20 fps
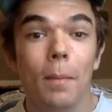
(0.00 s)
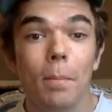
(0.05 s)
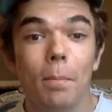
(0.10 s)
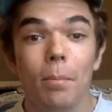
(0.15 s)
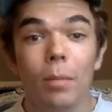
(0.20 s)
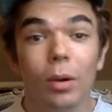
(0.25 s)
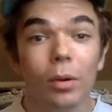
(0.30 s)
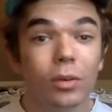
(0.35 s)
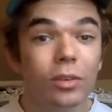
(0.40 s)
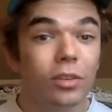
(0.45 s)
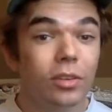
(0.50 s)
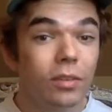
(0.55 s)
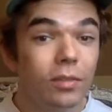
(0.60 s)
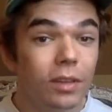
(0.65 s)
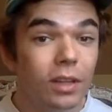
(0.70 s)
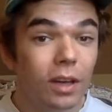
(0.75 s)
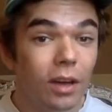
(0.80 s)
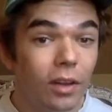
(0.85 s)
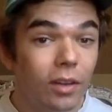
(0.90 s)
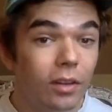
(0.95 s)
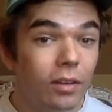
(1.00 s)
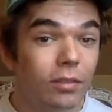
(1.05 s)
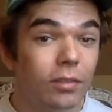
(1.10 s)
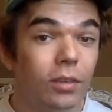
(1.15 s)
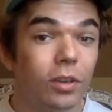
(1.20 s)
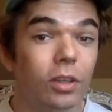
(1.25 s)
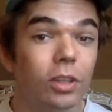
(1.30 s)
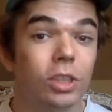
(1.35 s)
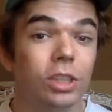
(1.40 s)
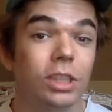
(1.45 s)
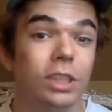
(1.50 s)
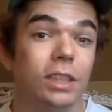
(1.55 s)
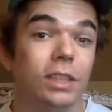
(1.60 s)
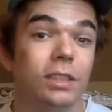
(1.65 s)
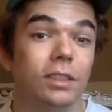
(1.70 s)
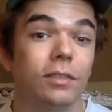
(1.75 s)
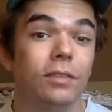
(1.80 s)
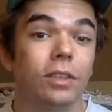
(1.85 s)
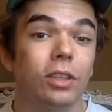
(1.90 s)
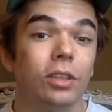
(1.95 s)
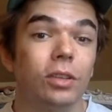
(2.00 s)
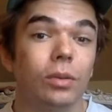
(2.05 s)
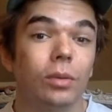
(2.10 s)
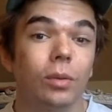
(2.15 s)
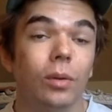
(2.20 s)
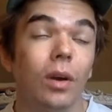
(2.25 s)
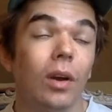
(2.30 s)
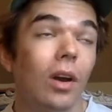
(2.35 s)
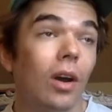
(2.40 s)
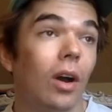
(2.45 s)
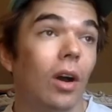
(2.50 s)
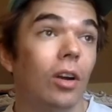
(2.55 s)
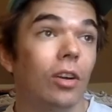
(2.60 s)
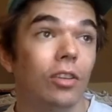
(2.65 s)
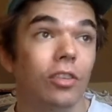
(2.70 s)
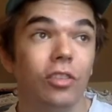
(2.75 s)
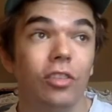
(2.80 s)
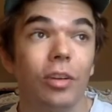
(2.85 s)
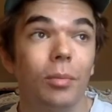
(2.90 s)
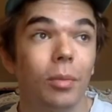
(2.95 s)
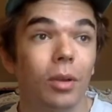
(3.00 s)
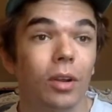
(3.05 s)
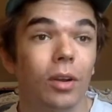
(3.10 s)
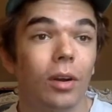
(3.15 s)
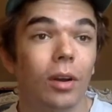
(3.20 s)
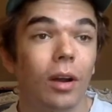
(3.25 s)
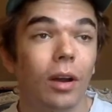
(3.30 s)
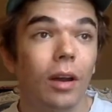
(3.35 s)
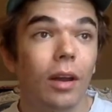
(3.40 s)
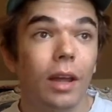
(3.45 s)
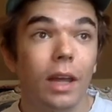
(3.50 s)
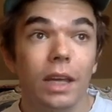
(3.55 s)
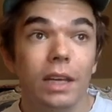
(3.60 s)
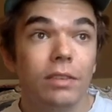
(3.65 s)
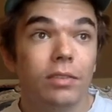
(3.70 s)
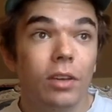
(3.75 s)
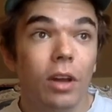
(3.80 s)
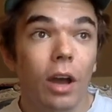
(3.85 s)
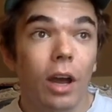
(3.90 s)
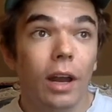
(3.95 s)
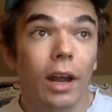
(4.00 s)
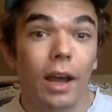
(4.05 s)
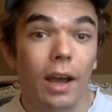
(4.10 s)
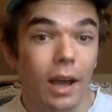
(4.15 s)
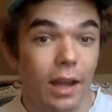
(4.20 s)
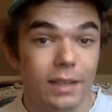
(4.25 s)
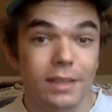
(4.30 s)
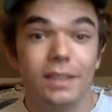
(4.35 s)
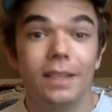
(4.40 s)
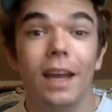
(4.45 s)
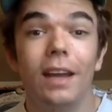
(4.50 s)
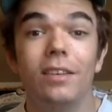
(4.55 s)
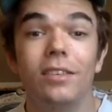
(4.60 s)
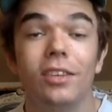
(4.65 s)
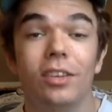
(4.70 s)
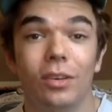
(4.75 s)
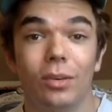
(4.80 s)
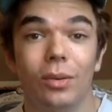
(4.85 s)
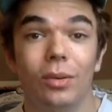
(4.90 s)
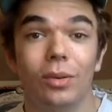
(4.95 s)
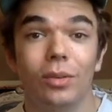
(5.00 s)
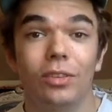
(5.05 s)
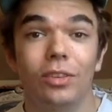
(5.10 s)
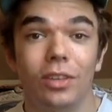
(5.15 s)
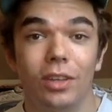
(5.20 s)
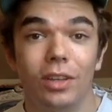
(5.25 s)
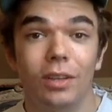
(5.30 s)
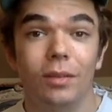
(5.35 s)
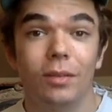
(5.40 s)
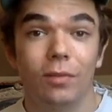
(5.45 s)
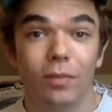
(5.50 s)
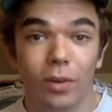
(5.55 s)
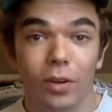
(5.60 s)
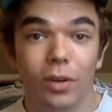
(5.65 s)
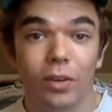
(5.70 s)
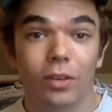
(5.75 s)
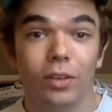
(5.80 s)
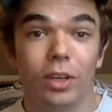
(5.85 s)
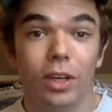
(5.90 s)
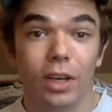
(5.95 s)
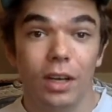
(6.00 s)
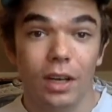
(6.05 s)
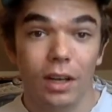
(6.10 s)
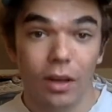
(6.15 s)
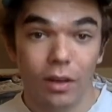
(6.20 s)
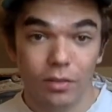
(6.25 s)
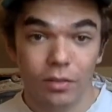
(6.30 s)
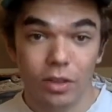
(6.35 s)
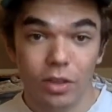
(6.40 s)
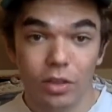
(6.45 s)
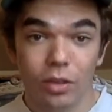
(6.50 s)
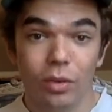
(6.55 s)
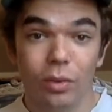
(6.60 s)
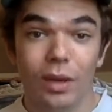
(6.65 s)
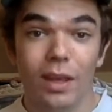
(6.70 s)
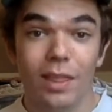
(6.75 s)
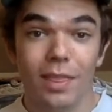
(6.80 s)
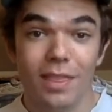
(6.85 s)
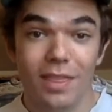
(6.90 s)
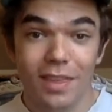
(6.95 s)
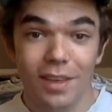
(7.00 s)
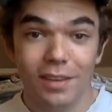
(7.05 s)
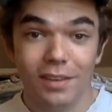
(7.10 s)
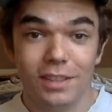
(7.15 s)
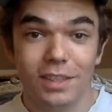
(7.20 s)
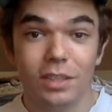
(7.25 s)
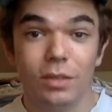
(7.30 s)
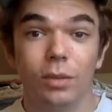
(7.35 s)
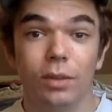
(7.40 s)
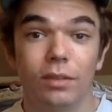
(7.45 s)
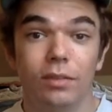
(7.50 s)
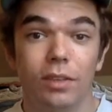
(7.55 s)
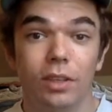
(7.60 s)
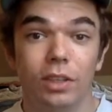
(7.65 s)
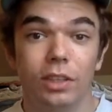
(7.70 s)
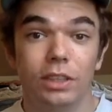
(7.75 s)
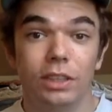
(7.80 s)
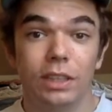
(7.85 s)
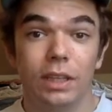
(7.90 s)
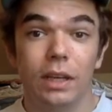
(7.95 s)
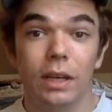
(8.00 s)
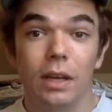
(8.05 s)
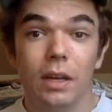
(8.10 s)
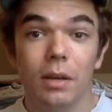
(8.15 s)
most of the other versions of you are similar, if not identical, to the version of you in this universe.